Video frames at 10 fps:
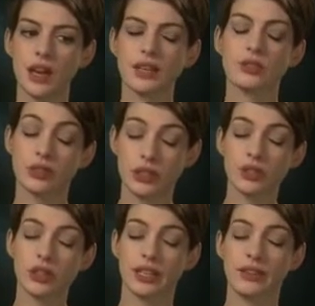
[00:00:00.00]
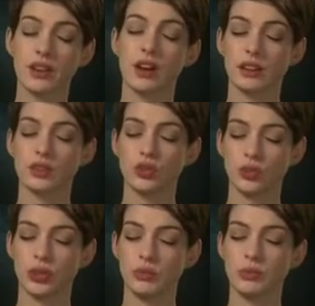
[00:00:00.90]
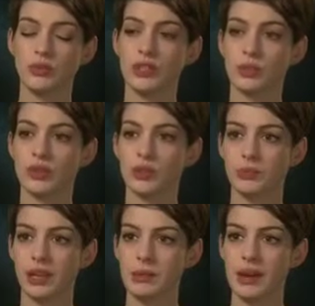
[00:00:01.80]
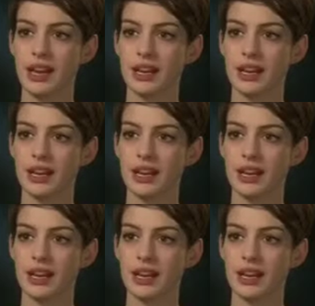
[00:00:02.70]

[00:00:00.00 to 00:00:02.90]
traditionally have not enjoyed movies when there's playback.